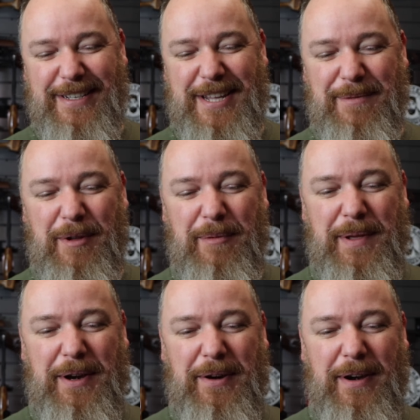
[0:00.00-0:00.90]
10
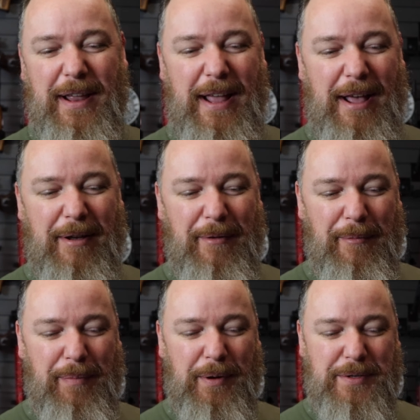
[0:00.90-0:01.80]
millimeter
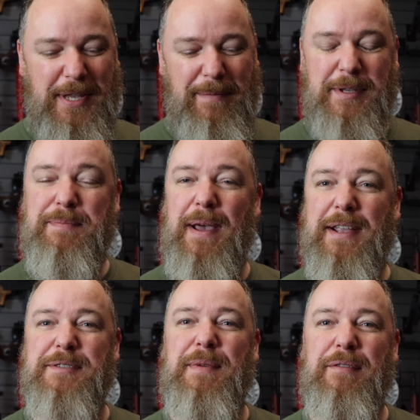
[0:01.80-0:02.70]
per SAMI spec
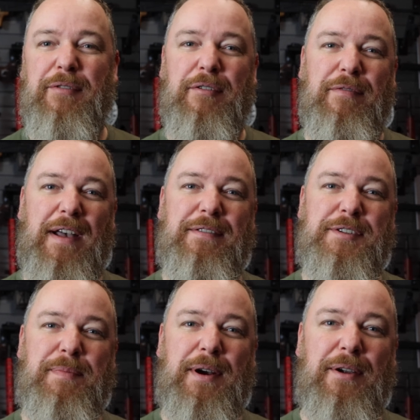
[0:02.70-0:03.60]
is meant for a
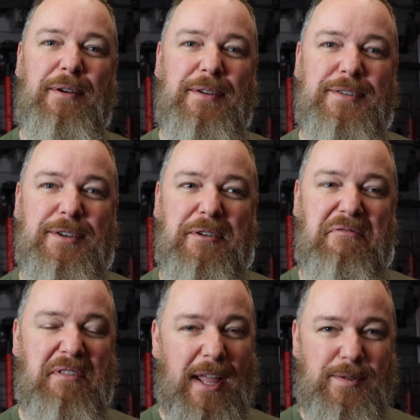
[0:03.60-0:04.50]
5-inch barrel, so
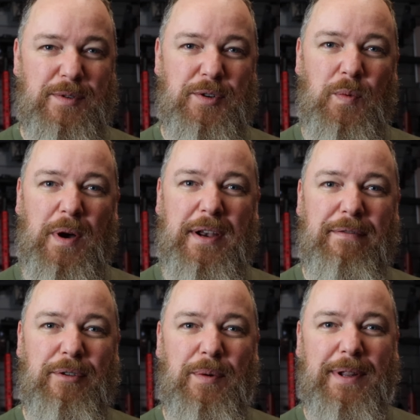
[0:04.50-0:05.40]
that's what you want
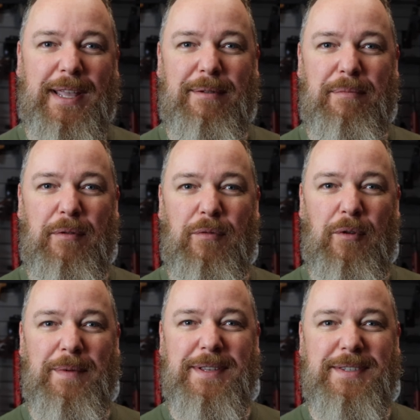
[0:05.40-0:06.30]
if you want to get
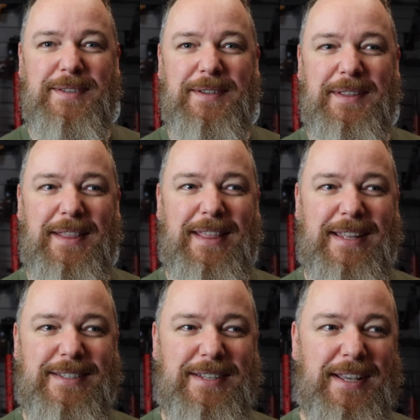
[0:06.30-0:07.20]
performance
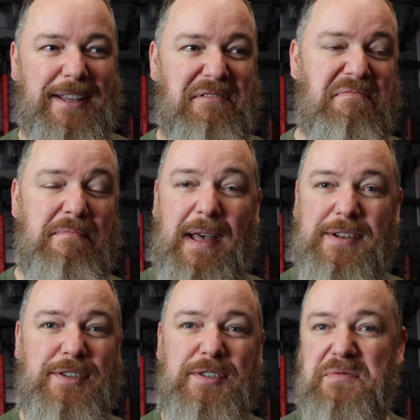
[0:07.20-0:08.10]
that
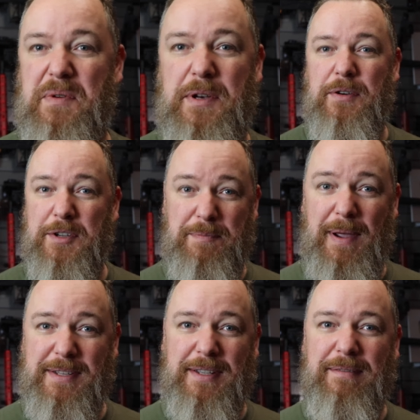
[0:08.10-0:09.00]
matches you're
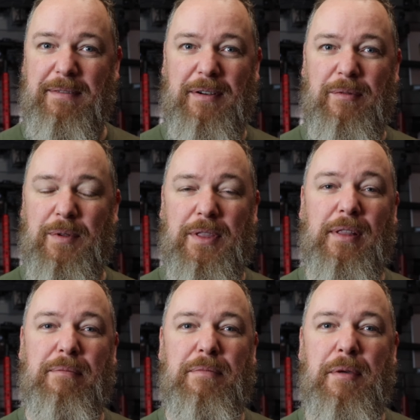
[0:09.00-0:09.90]
expecting or what
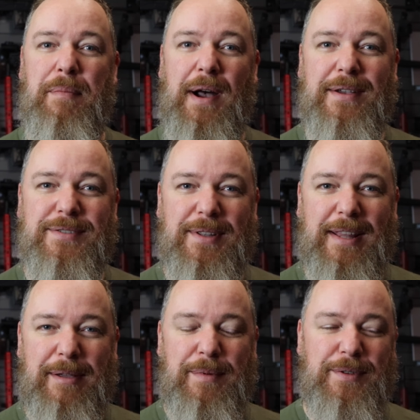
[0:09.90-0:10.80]
the box
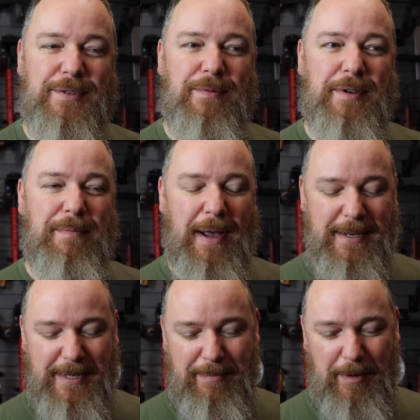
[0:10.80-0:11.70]
labels when you buy
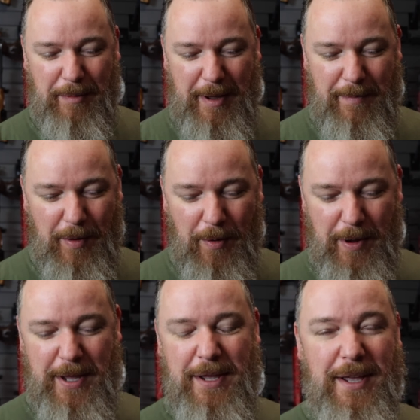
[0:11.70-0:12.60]
10 mil ammo.
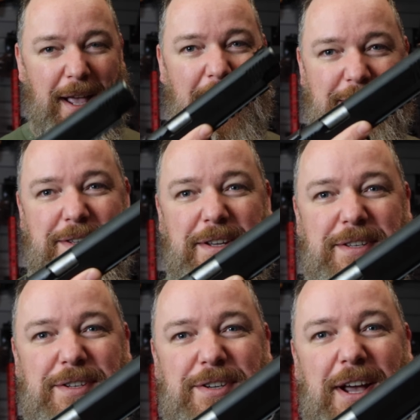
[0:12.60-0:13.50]
A
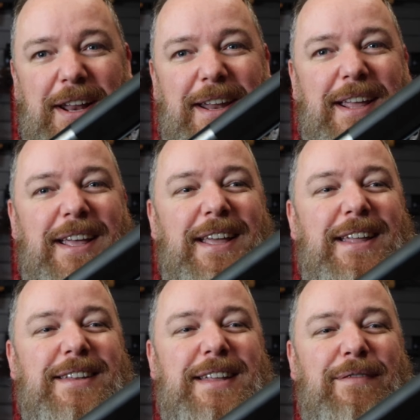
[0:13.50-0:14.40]
6-inch gun
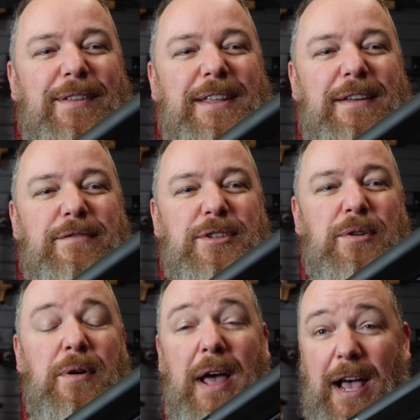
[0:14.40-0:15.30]
definitely gives
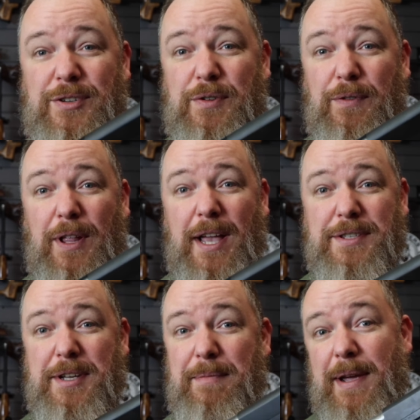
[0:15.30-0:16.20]
you extra
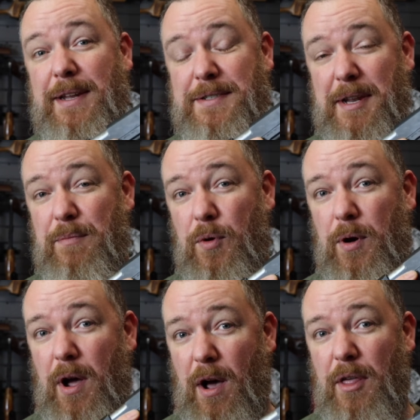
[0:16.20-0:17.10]
velocity, making 10
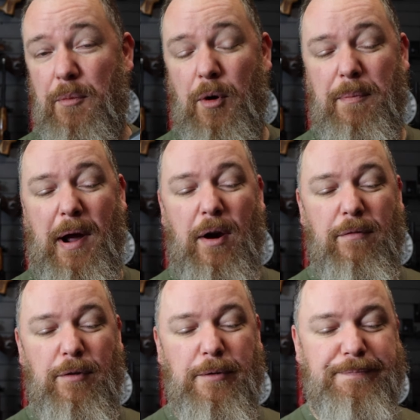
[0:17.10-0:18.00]
more all the more
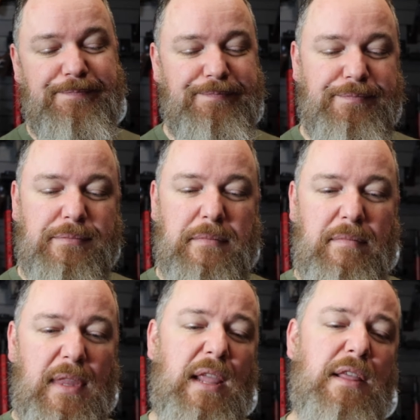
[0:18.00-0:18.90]
powerful.
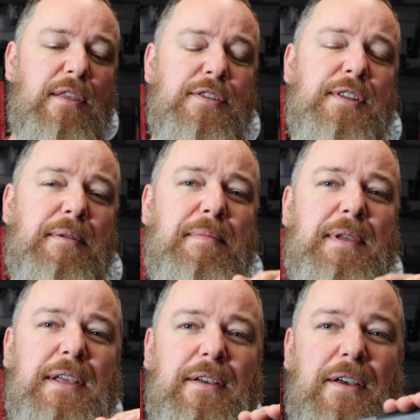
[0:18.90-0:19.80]
This thing
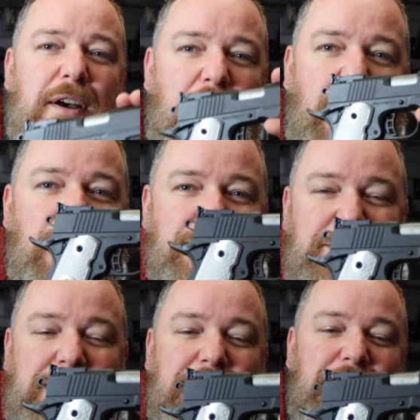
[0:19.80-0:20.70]
being all
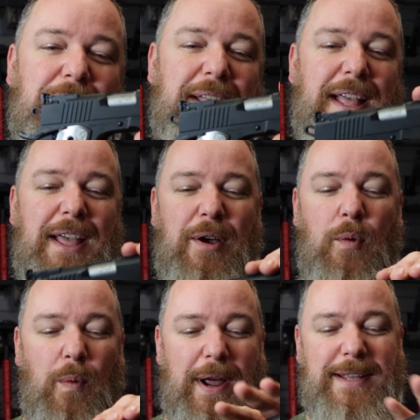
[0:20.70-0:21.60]
steel
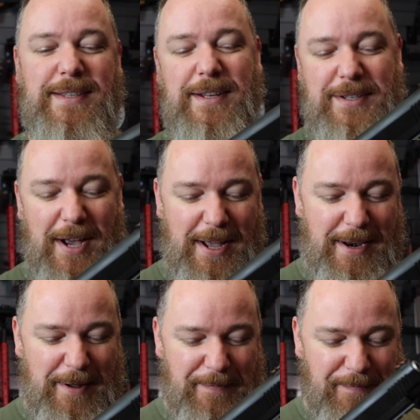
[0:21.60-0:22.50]
weighs a ton.